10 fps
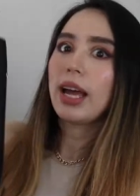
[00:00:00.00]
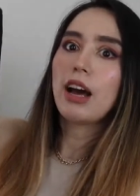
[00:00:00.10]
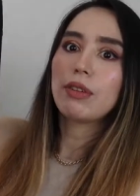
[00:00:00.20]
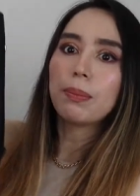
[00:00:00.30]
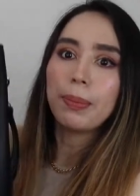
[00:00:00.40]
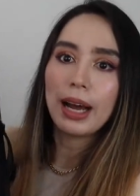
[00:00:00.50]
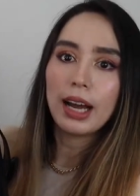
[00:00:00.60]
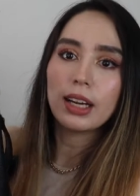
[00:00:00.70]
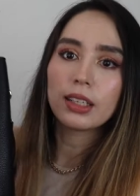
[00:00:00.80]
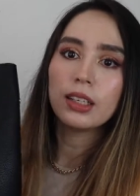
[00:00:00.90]
I have a
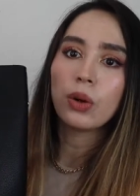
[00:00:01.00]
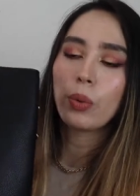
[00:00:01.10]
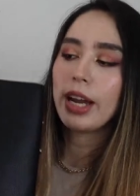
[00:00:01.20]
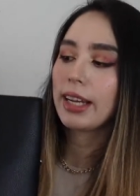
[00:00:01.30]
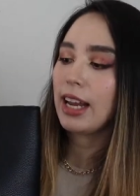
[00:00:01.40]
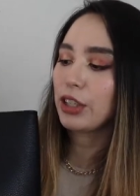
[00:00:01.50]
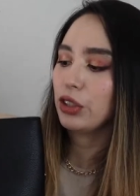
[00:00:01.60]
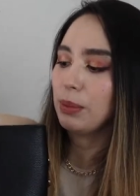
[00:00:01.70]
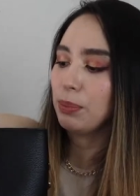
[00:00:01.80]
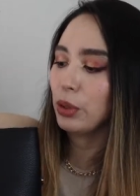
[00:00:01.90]
bag where I can
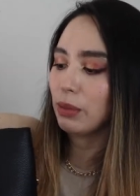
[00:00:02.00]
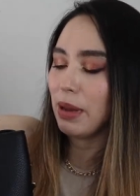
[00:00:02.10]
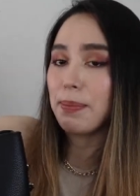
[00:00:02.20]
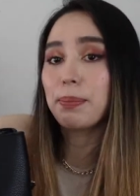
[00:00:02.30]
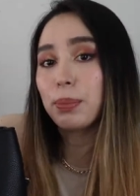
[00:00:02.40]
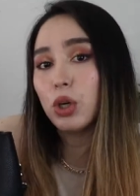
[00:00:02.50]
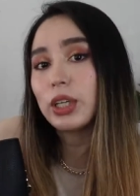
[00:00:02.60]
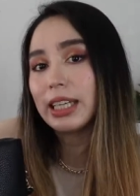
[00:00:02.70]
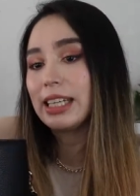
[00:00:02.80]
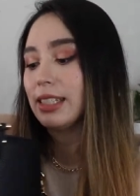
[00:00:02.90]
actually put my
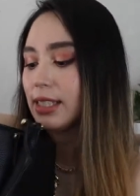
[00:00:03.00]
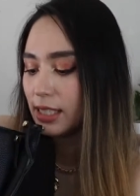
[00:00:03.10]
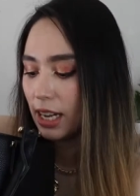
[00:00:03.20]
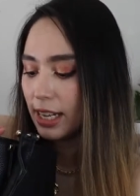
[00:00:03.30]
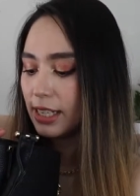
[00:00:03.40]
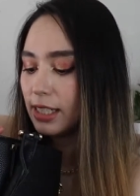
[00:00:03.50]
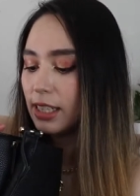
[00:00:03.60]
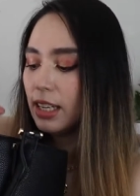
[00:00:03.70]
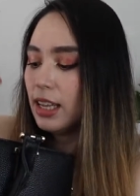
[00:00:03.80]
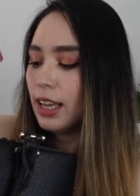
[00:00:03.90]
book inside
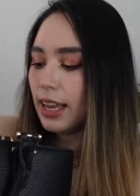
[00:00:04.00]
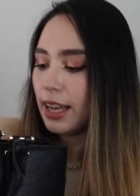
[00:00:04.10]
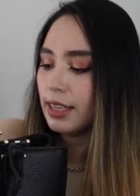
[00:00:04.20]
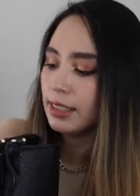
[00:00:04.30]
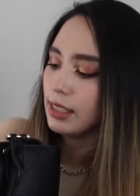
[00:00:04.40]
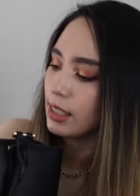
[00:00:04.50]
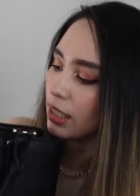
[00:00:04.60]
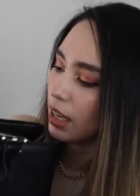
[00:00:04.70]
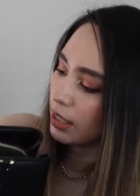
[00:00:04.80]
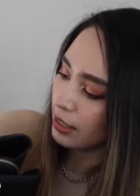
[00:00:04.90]
and it's
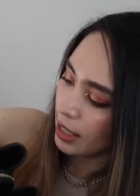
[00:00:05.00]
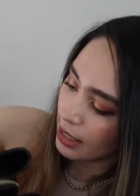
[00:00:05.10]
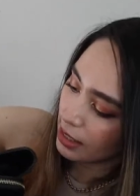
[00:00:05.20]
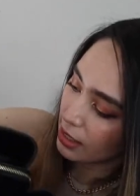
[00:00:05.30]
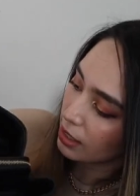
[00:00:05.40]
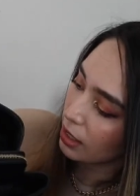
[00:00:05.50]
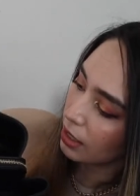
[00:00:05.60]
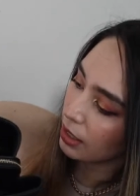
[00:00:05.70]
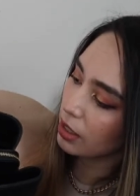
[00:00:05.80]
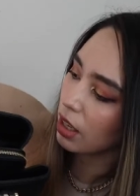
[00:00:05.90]
got nice,
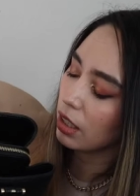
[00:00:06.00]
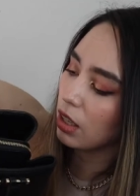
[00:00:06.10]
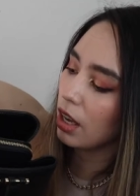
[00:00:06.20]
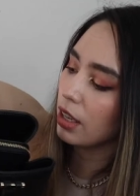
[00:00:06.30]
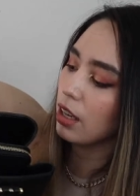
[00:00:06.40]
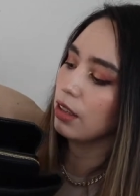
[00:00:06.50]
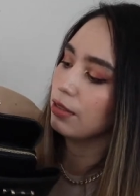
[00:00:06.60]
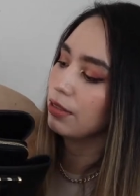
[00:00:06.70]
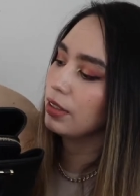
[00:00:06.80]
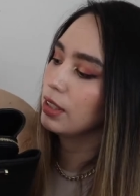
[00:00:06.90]
it's got a lot of
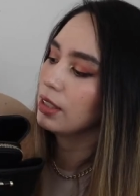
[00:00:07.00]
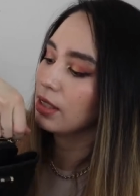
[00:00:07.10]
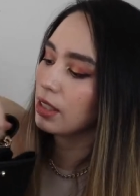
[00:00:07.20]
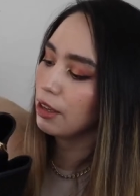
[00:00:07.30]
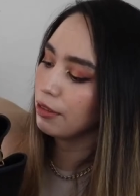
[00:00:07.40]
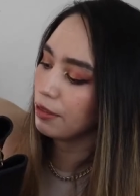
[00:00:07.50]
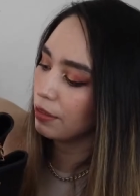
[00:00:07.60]
stuff.